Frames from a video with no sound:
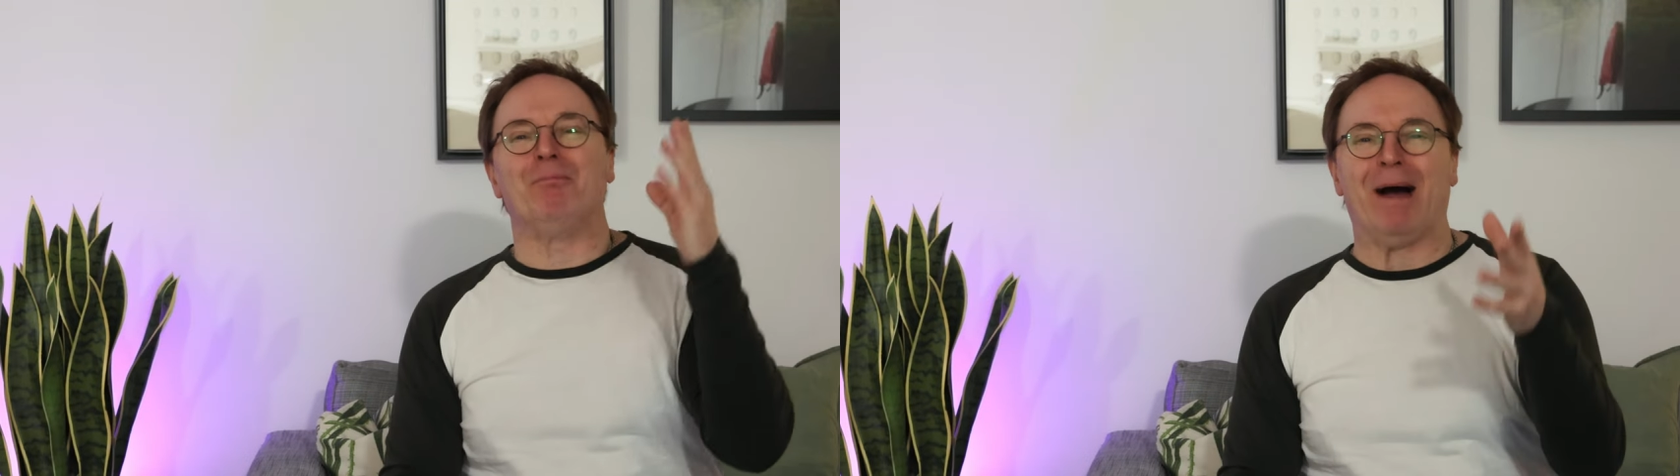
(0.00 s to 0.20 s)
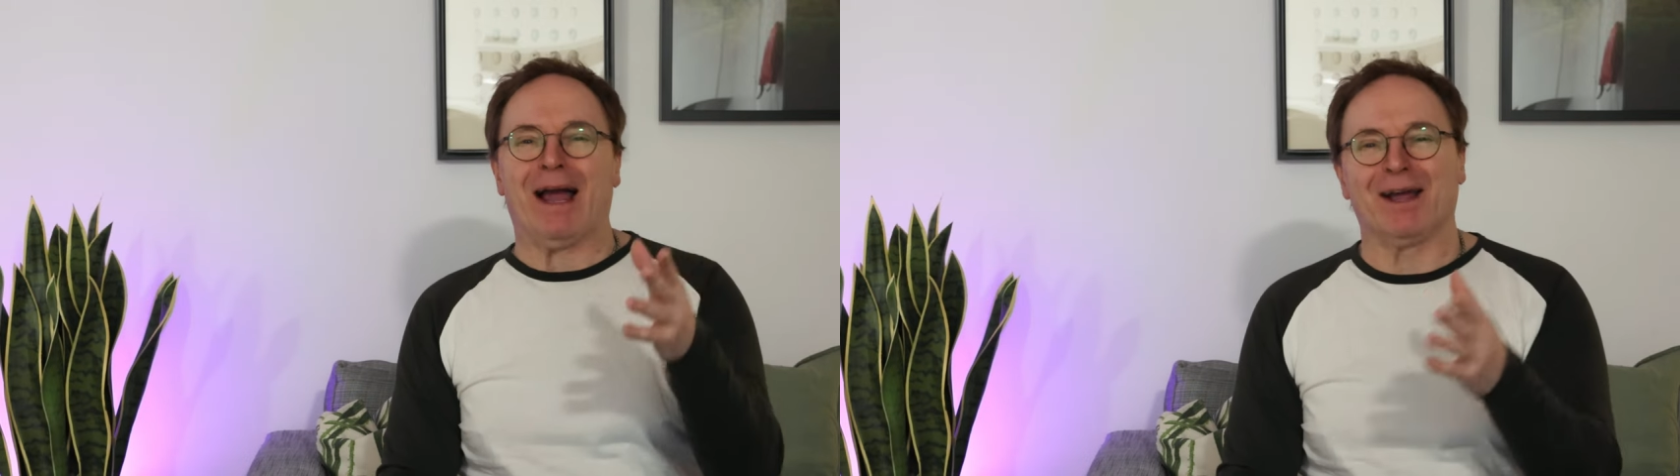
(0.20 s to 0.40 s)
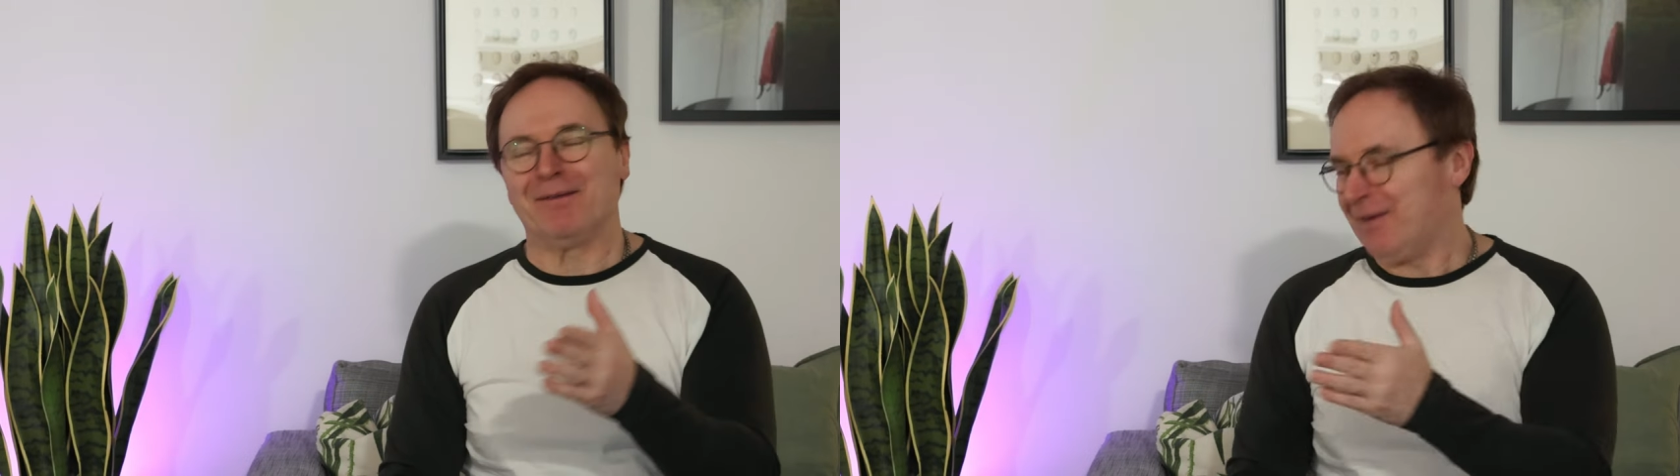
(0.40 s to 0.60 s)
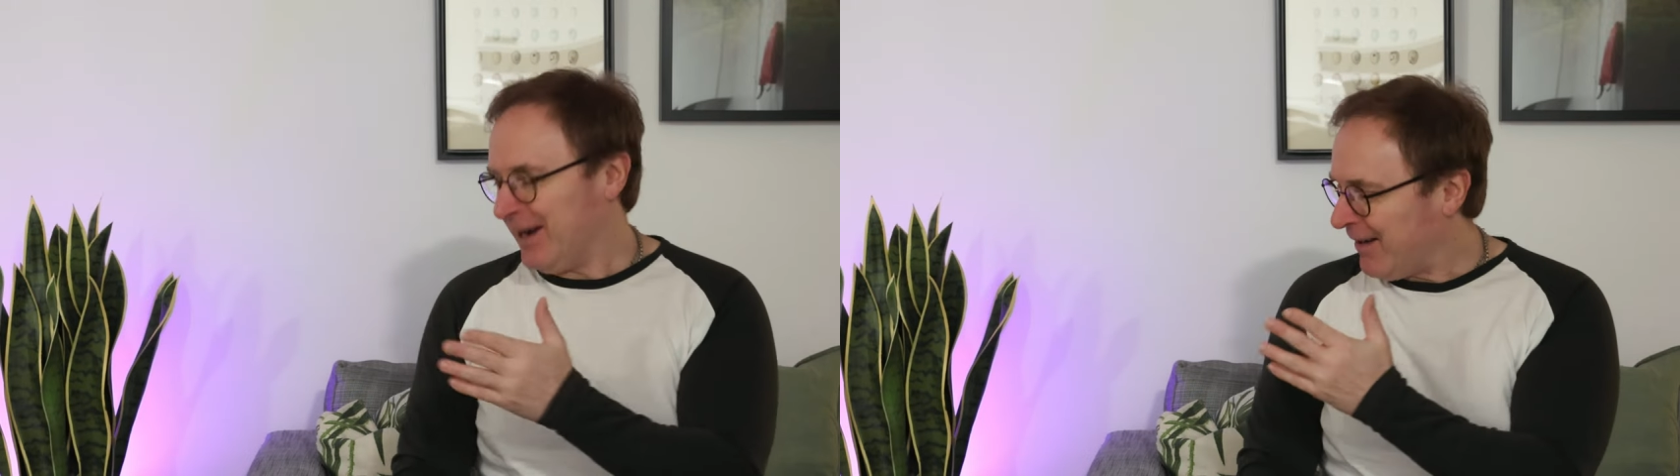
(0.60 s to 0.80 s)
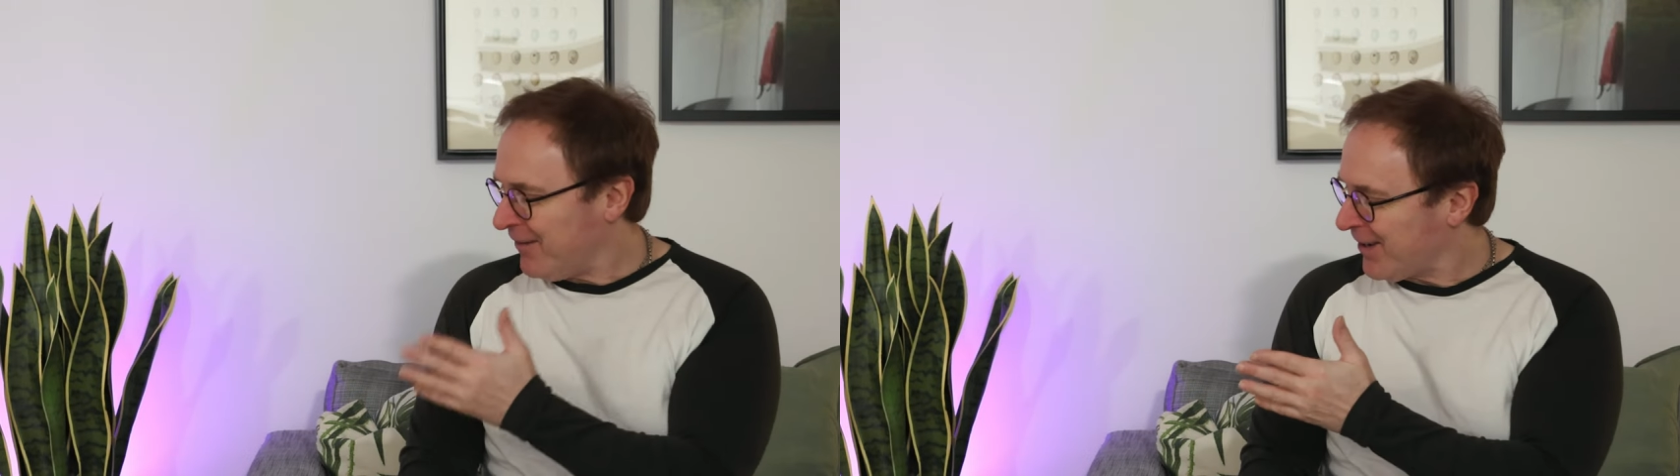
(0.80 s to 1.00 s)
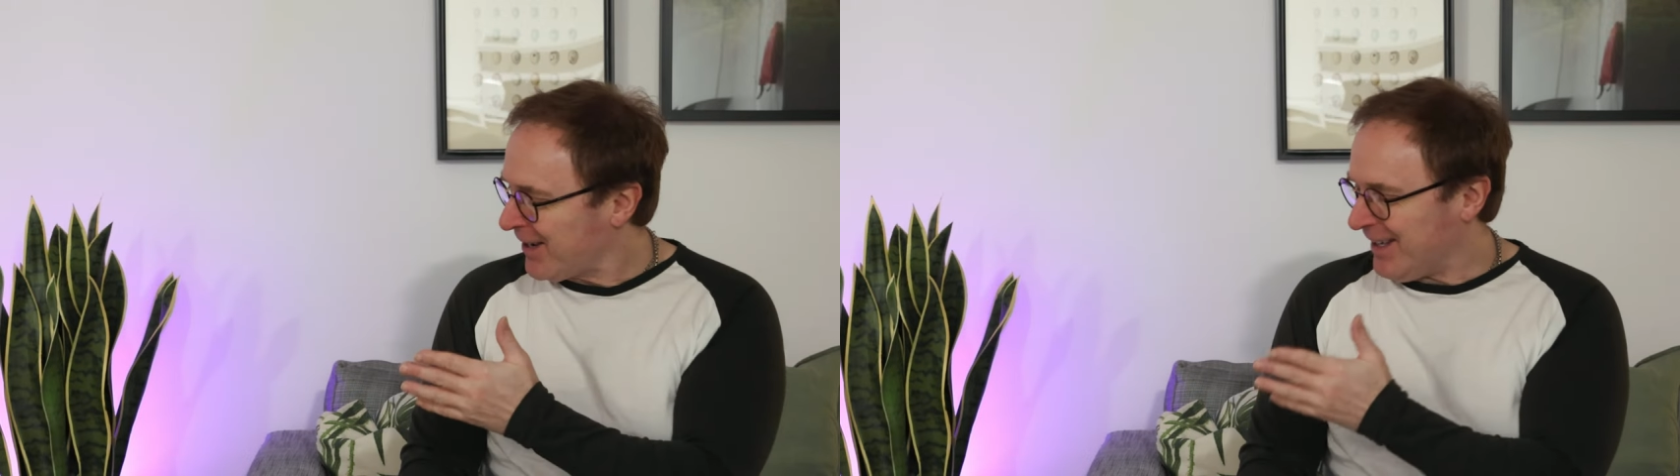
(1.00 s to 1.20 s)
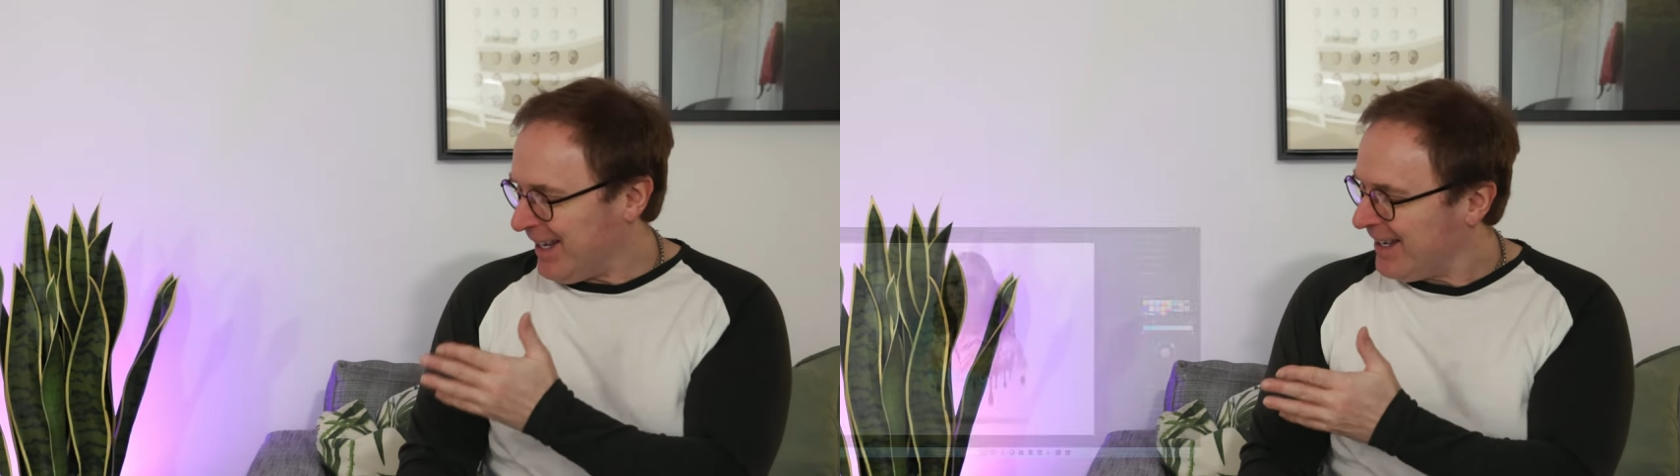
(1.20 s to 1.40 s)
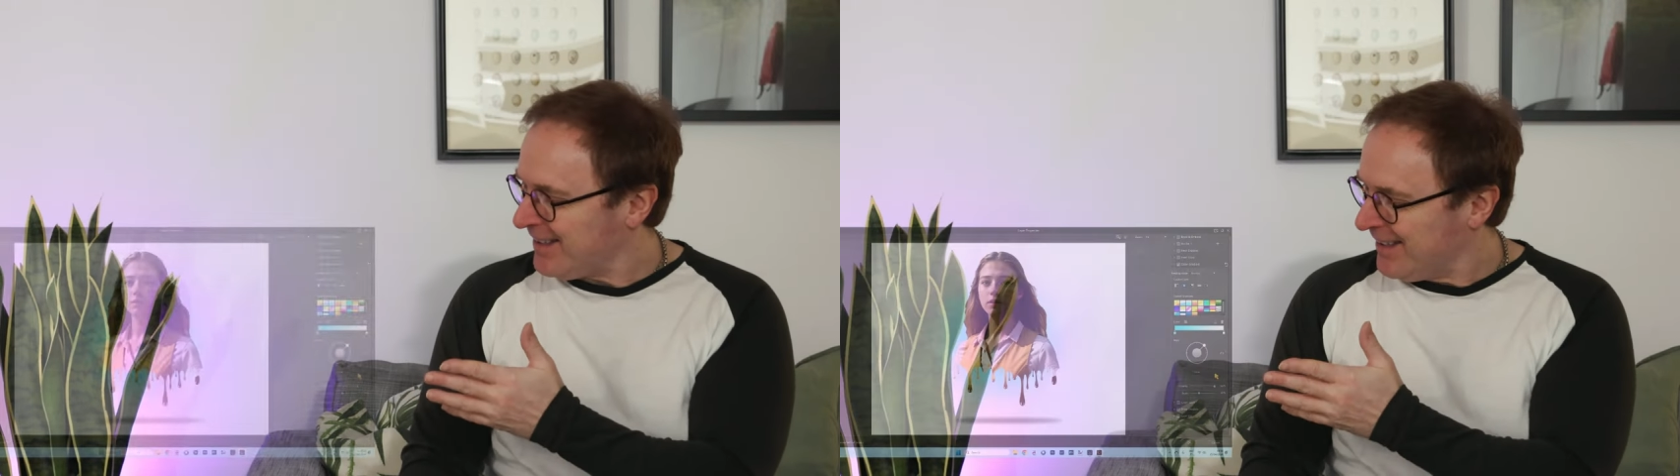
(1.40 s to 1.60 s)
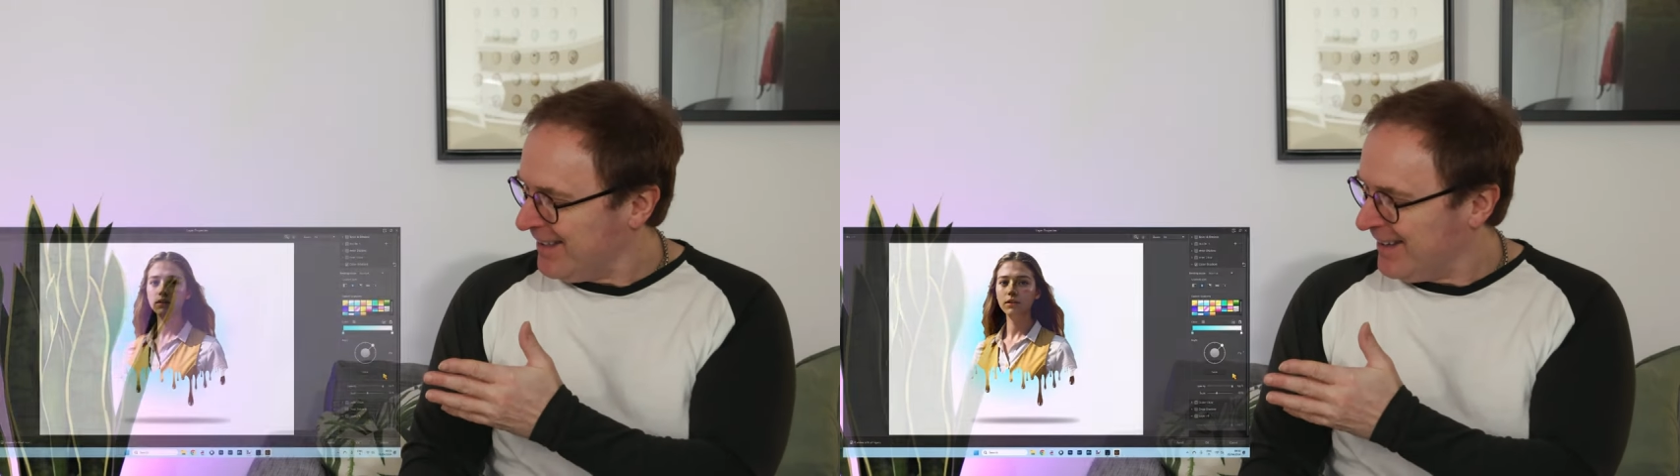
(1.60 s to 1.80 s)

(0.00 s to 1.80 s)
banger for you. Have a look at this.